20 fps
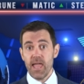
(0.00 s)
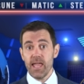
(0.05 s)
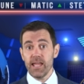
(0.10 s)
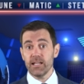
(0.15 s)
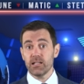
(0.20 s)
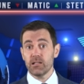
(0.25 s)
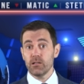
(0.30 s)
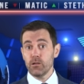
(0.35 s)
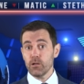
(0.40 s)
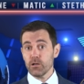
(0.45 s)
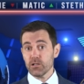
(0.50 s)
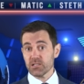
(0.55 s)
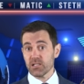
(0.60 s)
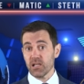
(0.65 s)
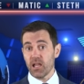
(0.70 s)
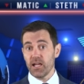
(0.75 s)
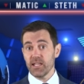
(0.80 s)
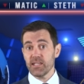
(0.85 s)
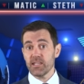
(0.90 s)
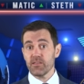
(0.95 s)
It looked
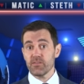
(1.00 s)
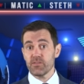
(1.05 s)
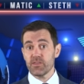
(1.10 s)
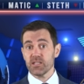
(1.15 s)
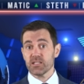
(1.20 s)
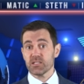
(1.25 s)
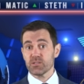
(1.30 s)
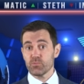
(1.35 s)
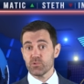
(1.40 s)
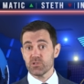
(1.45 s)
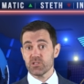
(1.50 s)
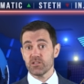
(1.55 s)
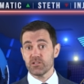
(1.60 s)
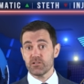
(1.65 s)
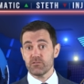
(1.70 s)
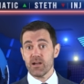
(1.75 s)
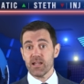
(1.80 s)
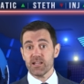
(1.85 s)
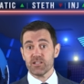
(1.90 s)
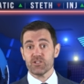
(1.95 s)
like this was the
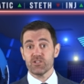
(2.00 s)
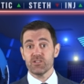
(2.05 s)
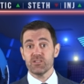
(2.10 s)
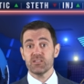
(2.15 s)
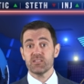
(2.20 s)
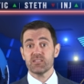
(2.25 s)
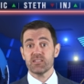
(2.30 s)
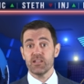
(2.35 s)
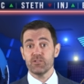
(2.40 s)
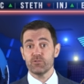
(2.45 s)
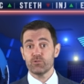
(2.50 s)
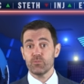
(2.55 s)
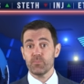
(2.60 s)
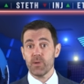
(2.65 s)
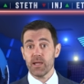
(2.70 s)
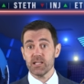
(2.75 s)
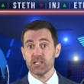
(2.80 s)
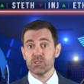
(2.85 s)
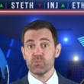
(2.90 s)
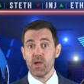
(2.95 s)
direction central
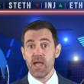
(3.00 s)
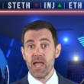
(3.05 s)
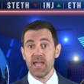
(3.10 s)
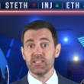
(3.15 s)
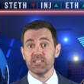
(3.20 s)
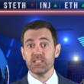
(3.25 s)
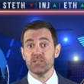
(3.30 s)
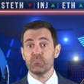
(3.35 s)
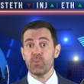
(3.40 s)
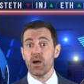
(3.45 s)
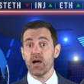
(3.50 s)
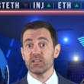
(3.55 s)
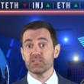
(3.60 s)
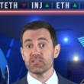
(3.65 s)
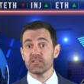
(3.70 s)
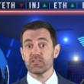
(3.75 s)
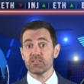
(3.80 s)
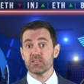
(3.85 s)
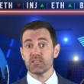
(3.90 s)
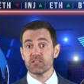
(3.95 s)
banks were headed,
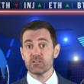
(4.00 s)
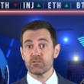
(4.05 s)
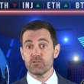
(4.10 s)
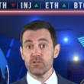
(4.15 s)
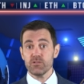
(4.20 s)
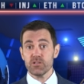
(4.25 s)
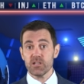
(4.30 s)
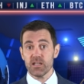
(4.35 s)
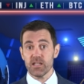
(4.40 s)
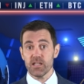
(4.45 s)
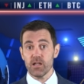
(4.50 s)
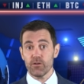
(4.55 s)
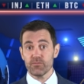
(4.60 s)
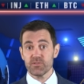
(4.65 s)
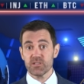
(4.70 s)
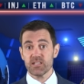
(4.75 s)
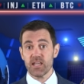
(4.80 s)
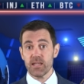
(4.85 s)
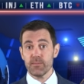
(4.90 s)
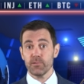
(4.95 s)
but the scrutiny of
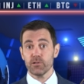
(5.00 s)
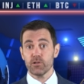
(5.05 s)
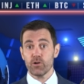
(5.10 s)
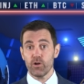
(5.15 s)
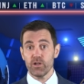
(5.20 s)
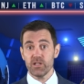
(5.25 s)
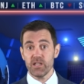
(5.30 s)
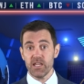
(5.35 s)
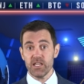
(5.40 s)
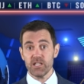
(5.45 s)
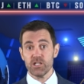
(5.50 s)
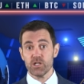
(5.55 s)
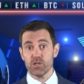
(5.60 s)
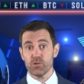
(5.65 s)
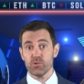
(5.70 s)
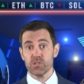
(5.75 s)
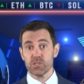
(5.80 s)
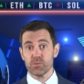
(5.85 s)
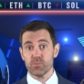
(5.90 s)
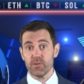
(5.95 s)
stablecoin
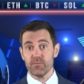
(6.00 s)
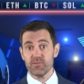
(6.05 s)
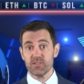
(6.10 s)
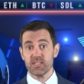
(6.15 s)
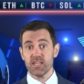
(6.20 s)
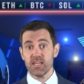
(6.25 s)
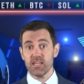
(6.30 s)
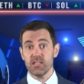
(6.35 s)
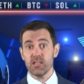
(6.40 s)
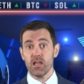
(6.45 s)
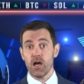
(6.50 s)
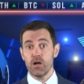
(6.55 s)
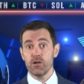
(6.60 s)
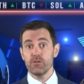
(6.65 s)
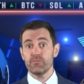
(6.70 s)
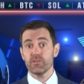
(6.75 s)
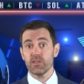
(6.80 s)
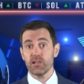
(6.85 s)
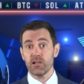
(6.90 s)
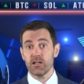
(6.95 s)
issuers we've seen
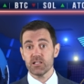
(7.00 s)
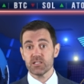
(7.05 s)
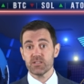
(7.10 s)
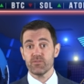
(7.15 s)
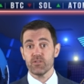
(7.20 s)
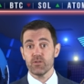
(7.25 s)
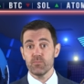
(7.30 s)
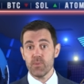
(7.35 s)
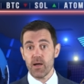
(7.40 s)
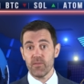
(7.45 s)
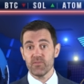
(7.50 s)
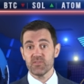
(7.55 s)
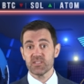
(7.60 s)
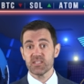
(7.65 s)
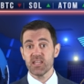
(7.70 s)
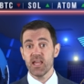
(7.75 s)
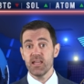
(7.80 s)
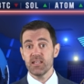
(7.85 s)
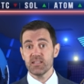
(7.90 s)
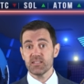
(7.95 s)
over the last few
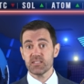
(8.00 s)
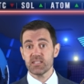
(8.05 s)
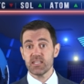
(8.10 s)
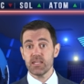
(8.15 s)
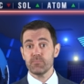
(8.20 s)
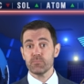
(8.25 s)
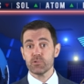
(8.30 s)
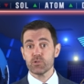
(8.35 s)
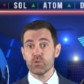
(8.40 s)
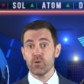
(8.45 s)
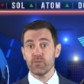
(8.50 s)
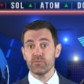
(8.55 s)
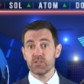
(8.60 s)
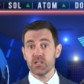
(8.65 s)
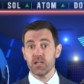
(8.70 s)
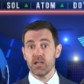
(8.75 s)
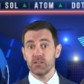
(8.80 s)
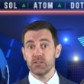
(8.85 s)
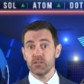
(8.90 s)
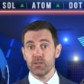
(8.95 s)
months seems to have
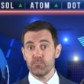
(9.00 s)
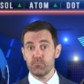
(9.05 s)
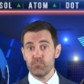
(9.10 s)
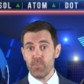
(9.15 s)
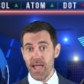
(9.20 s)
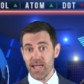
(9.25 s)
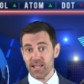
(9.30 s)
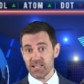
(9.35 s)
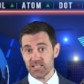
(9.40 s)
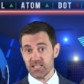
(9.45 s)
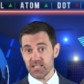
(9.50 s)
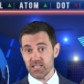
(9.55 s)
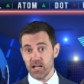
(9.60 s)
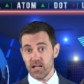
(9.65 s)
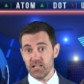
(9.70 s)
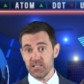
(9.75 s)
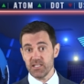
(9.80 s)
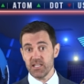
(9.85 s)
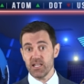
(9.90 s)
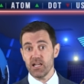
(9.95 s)
turned them back to the
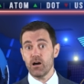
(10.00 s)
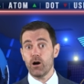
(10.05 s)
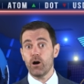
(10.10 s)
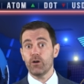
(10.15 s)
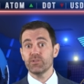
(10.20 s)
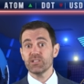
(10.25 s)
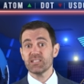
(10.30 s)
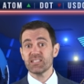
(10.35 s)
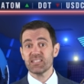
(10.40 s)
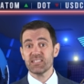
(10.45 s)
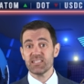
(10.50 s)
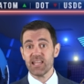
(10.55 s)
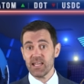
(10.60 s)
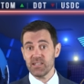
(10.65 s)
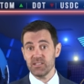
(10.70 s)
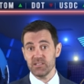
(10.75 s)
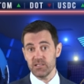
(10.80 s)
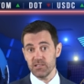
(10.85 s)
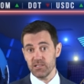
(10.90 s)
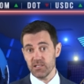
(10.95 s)
idea of a
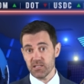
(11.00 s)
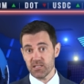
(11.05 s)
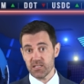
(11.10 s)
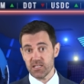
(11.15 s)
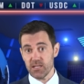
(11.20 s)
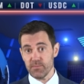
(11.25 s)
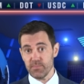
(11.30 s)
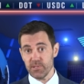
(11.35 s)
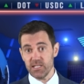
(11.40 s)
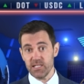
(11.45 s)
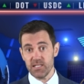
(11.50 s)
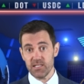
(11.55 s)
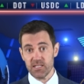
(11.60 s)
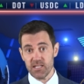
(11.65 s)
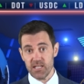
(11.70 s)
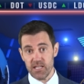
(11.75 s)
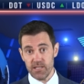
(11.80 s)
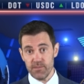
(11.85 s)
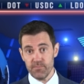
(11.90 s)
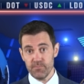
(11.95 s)
standard C B D
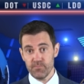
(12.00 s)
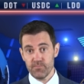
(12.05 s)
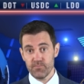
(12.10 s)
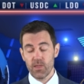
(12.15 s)
C.